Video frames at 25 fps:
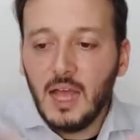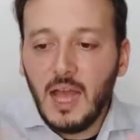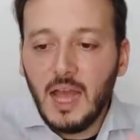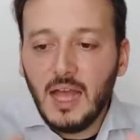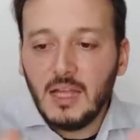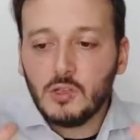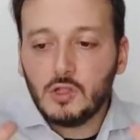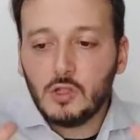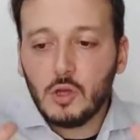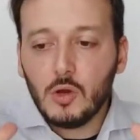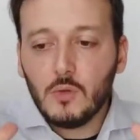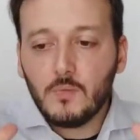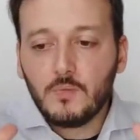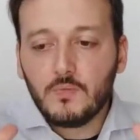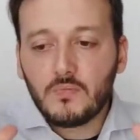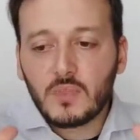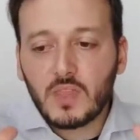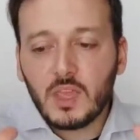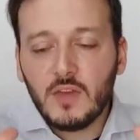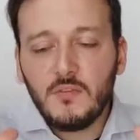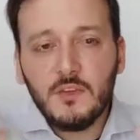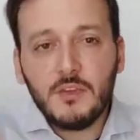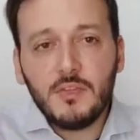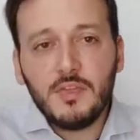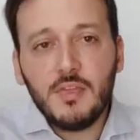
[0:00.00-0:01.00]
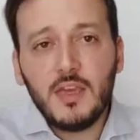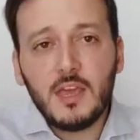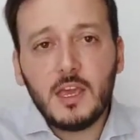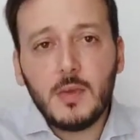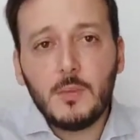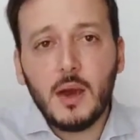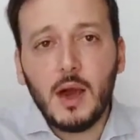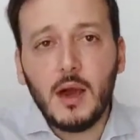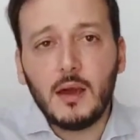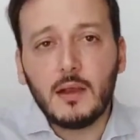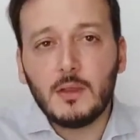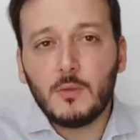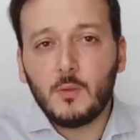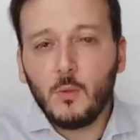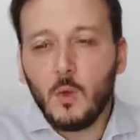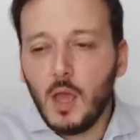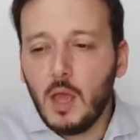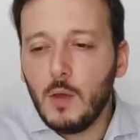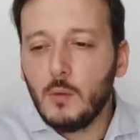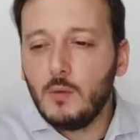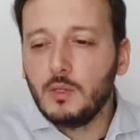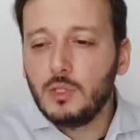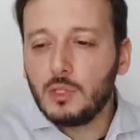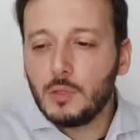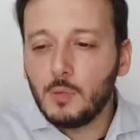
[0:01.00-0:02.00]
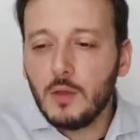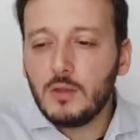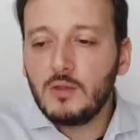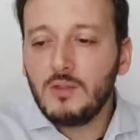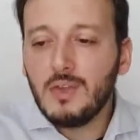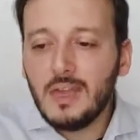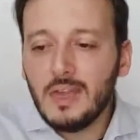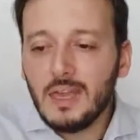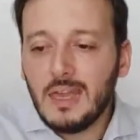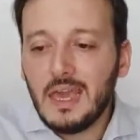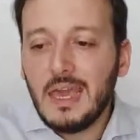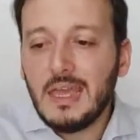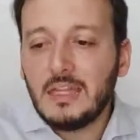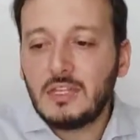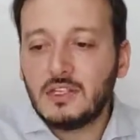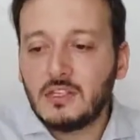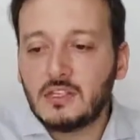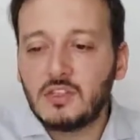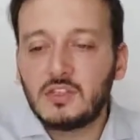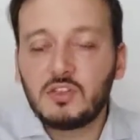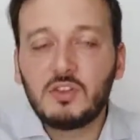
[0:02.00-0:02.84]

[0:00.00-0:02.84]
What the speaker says: And so if you think about it, why would you want to engage in a